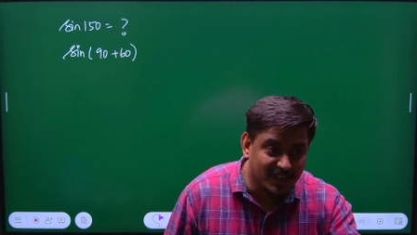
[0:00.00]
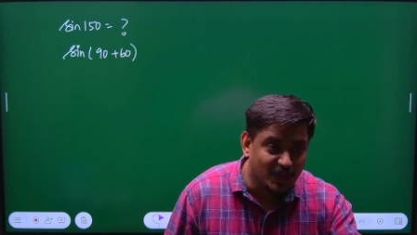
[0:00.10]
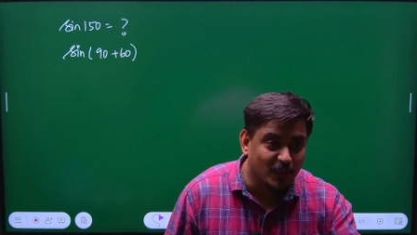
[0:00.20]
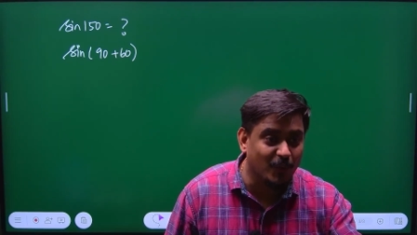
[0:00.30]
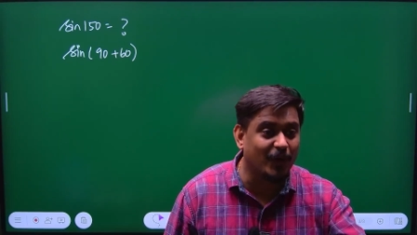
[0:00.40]

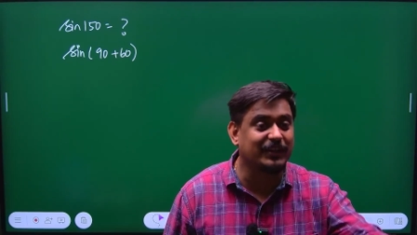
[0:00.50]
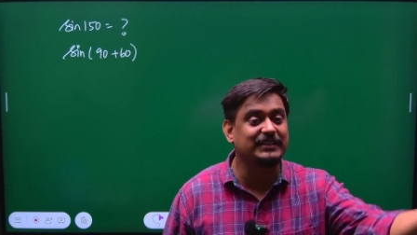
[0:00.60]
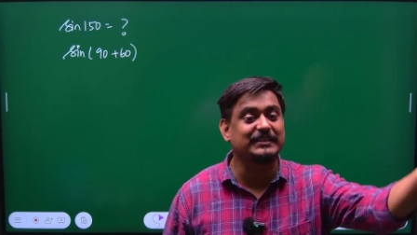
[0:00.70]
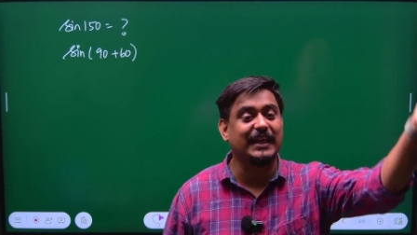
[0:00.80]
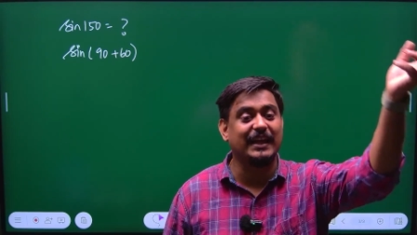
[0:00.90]
What is
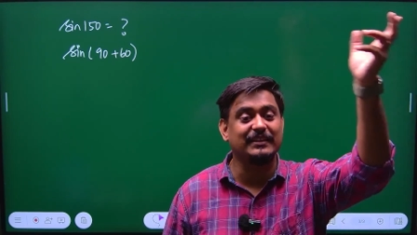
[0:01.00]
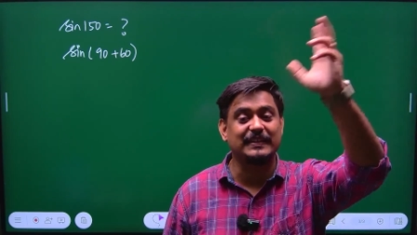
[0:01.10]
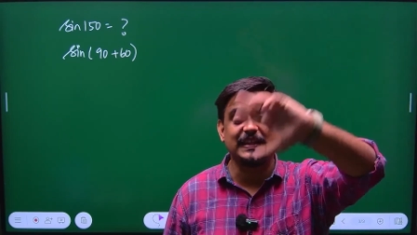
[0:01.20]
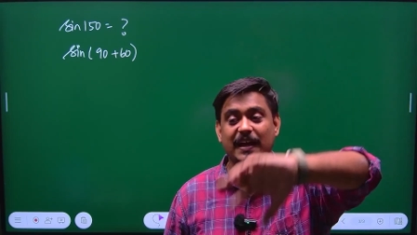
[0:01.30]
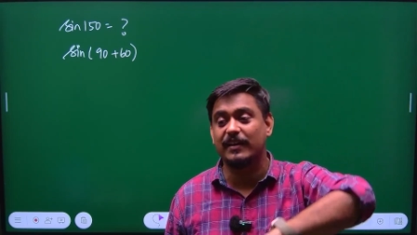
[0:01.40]
tan
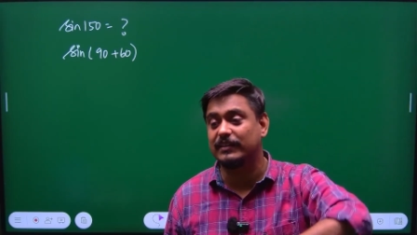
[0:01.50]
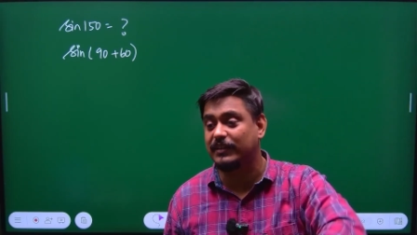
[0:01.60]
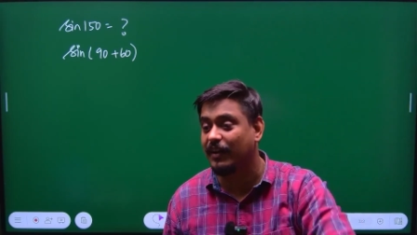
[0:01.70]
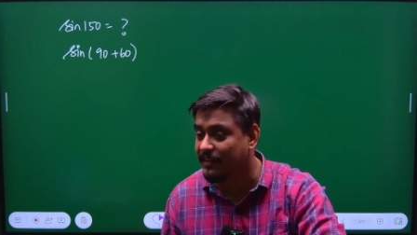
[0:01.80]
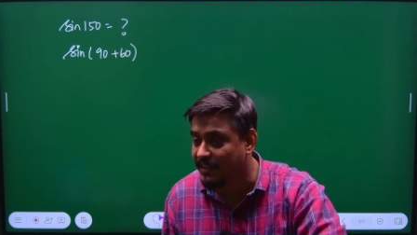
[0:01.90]

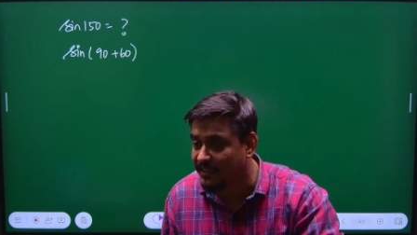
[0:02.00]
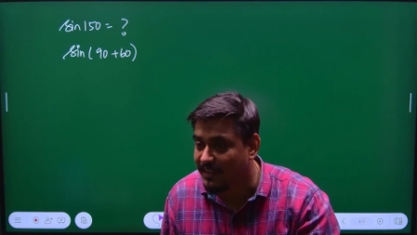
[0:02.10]
330?